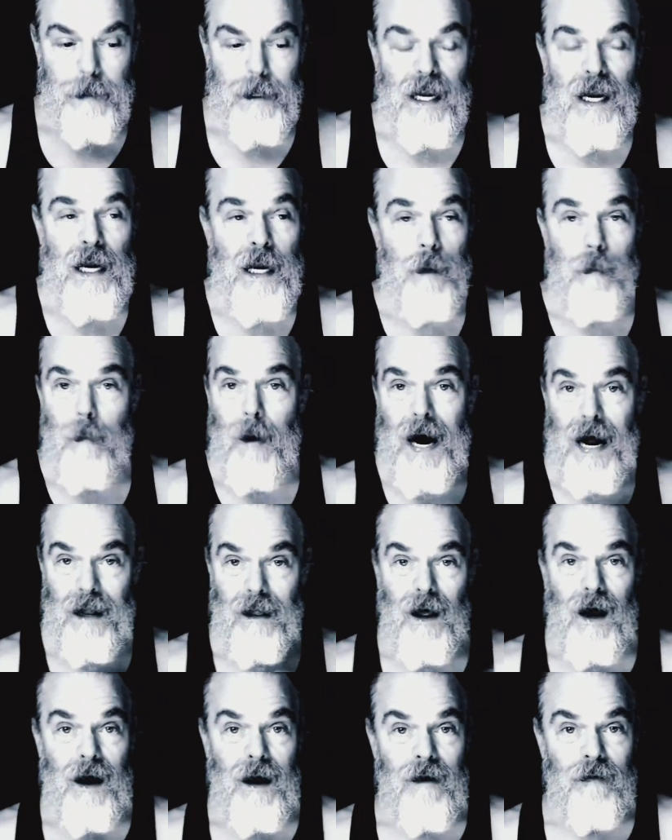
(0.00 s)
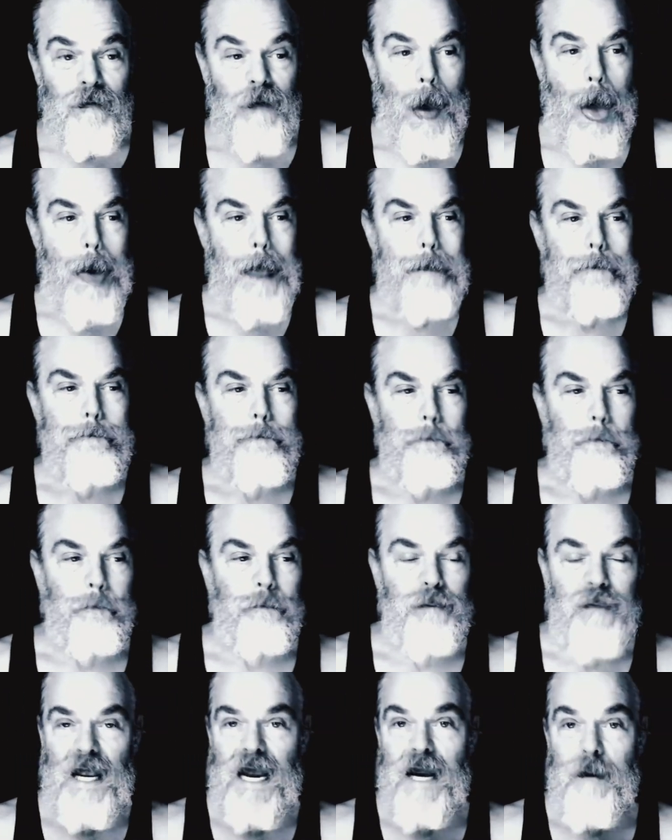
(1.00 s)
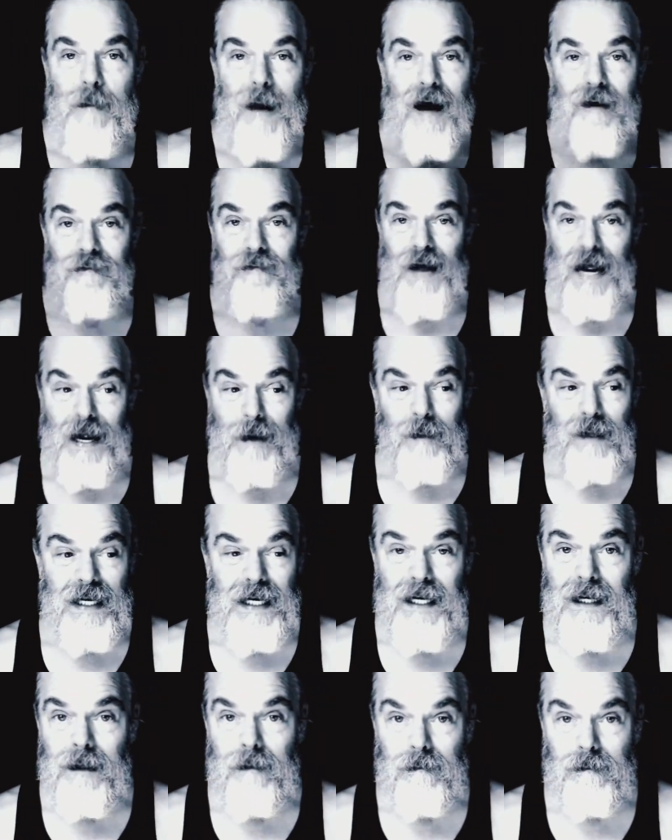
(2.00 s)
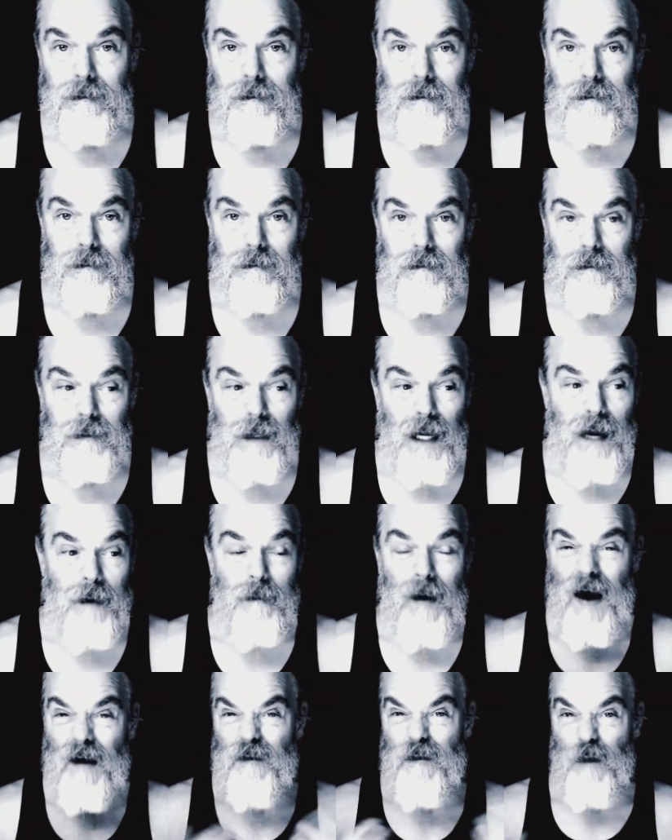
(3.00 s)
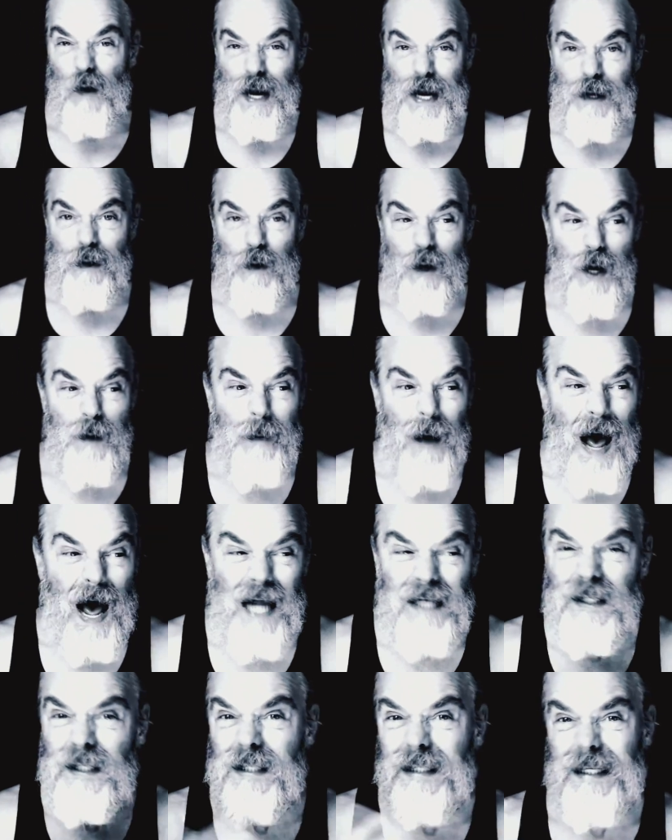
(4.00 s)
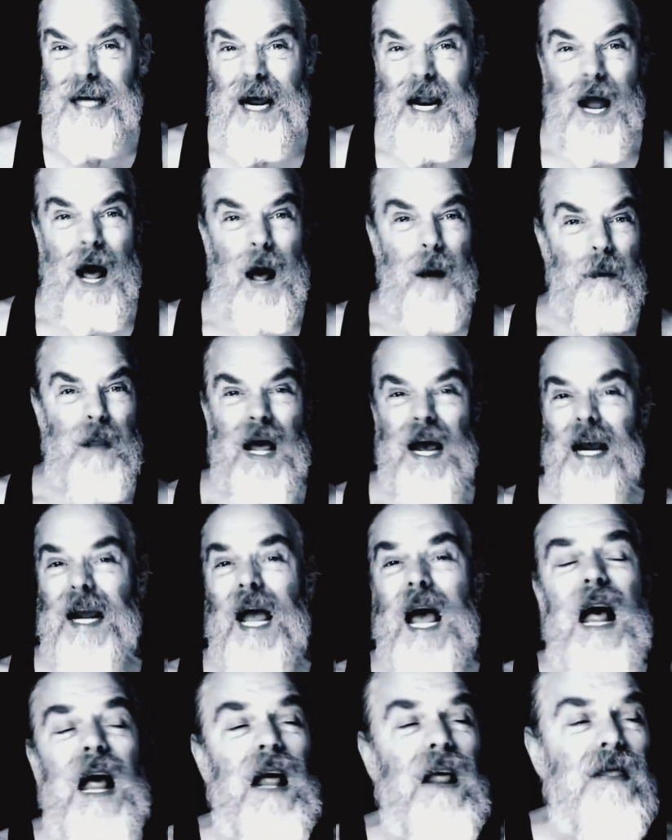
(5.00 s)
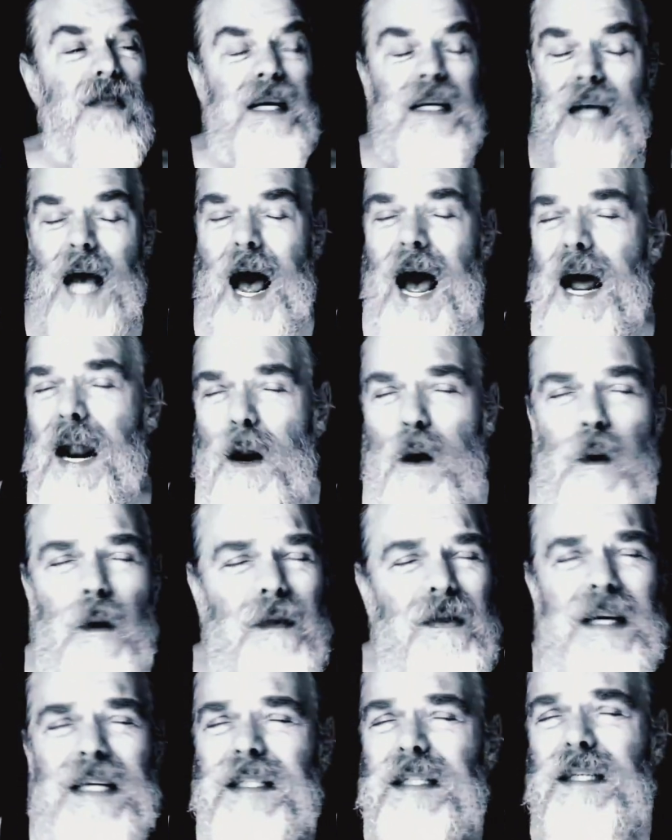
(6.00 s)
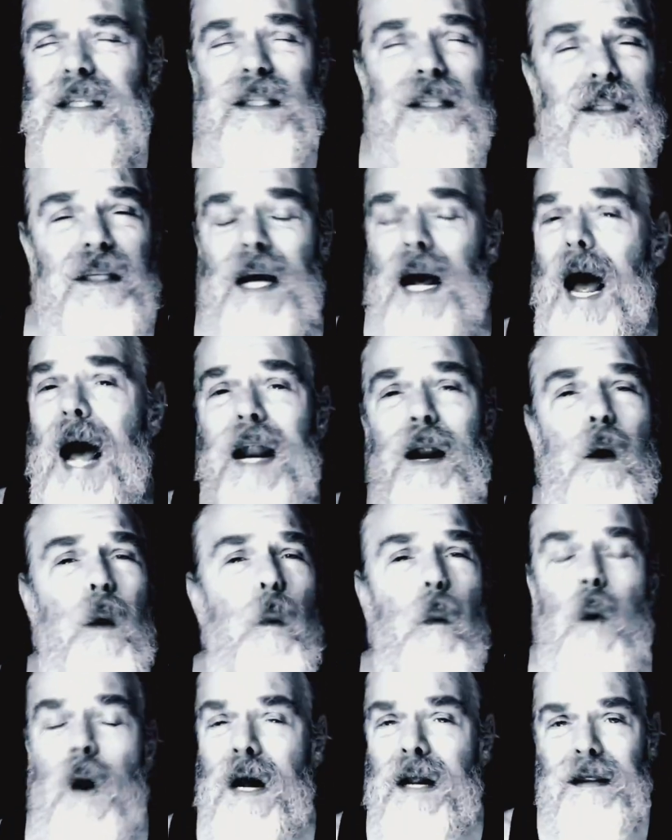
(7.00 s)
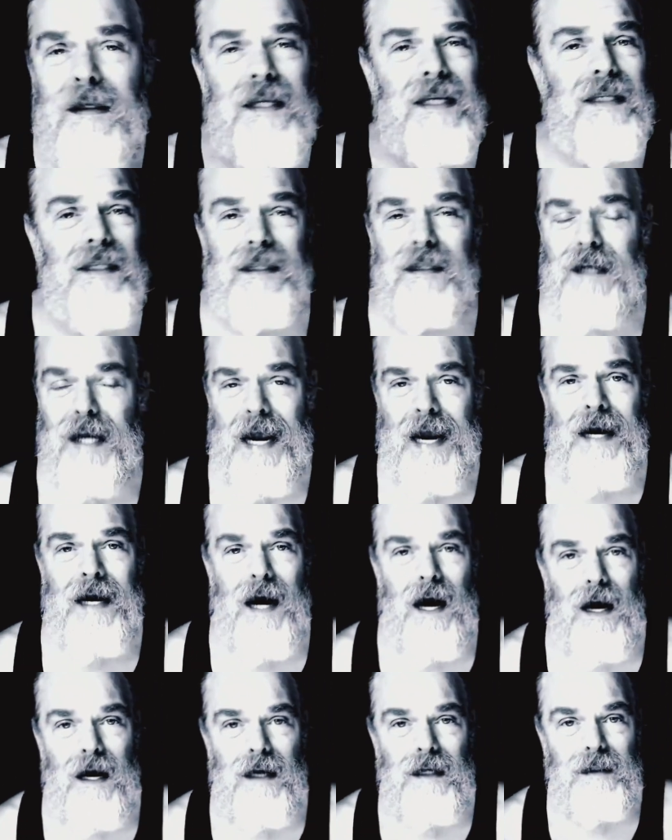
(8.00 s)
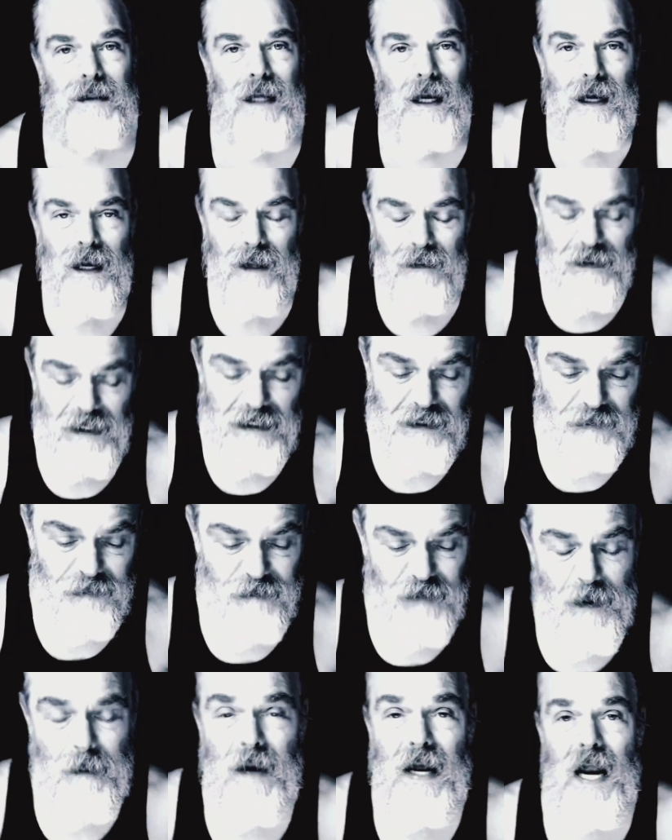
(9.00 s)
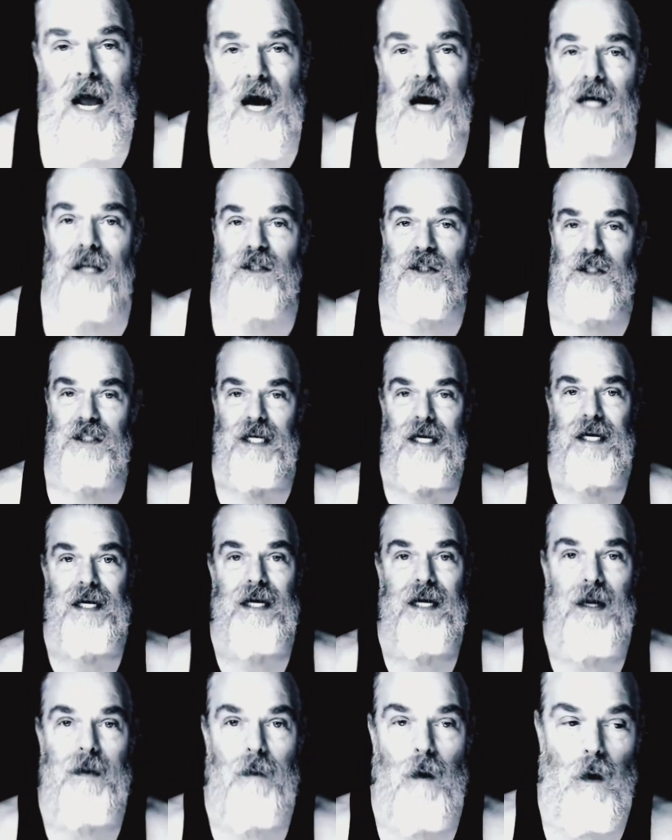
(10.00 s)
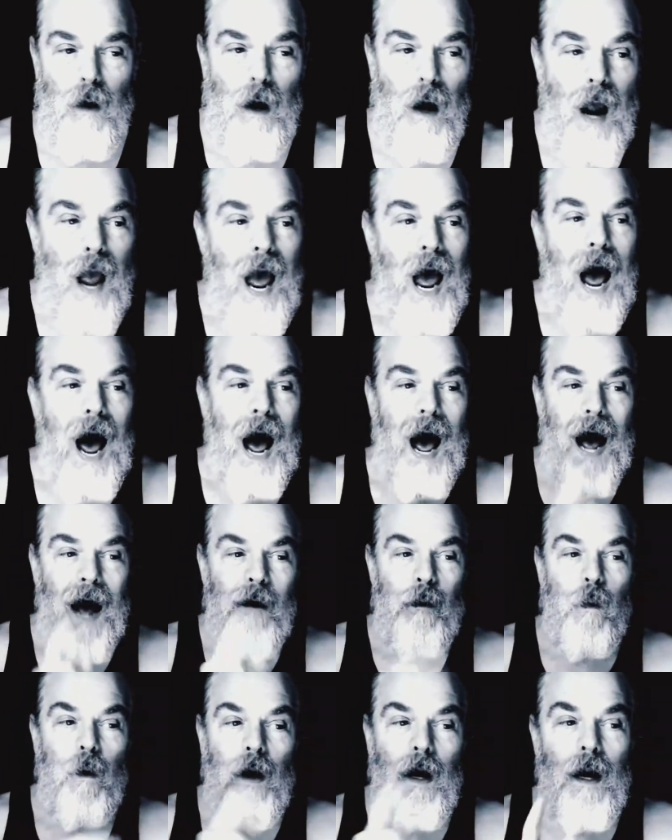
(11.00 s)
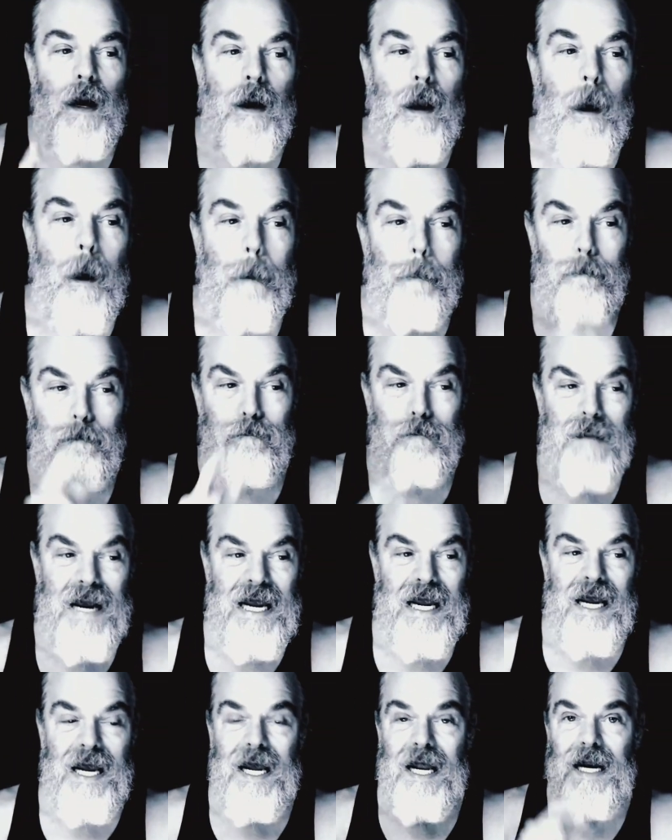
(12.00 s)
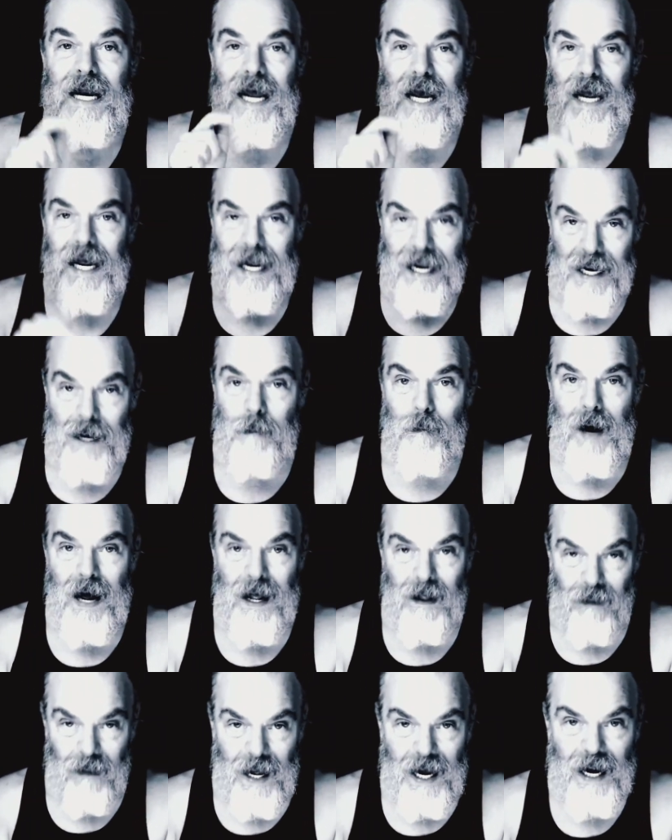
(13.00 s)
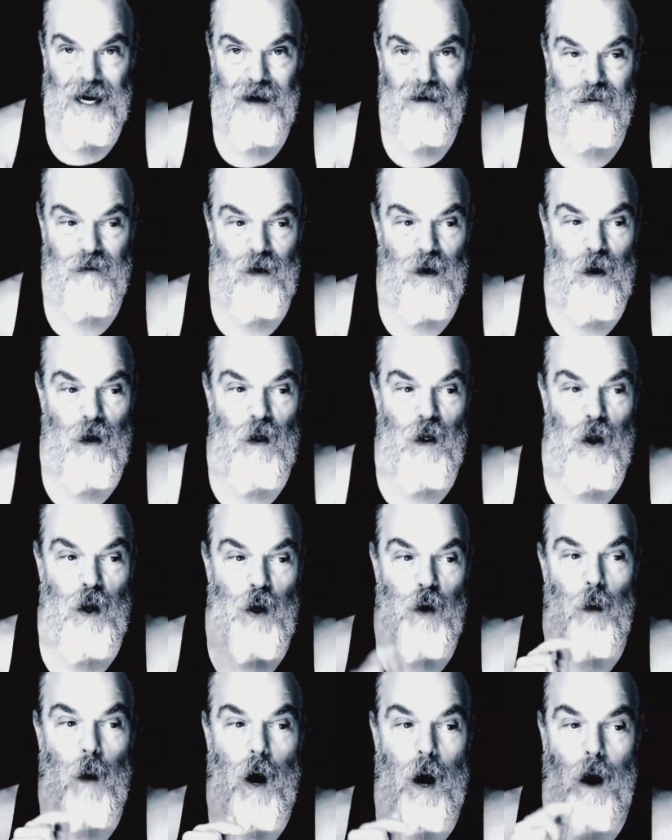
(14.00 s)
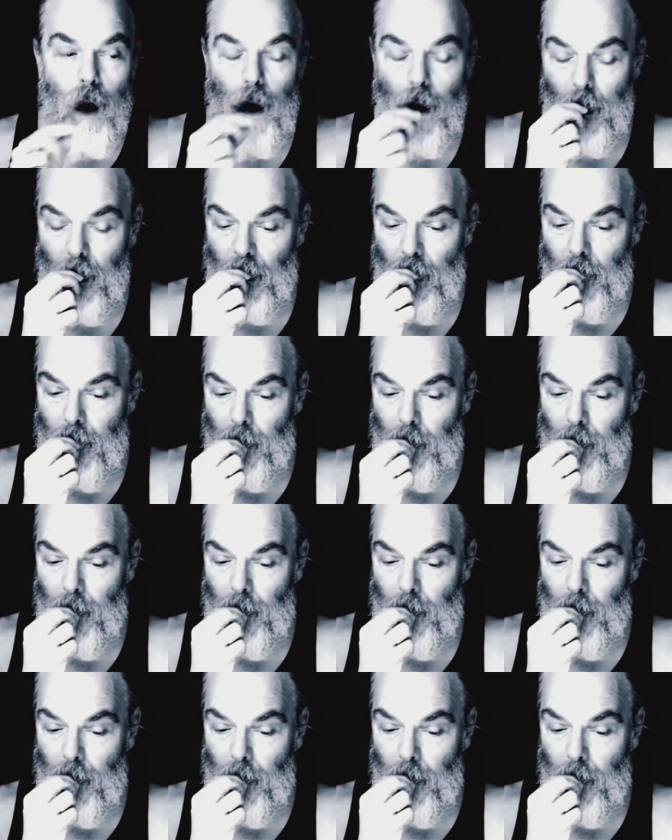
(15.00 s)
in my life, in my family, in my friend group. I'm like, I don't want this chaos, this feminized shit anymore. I want men in my life who are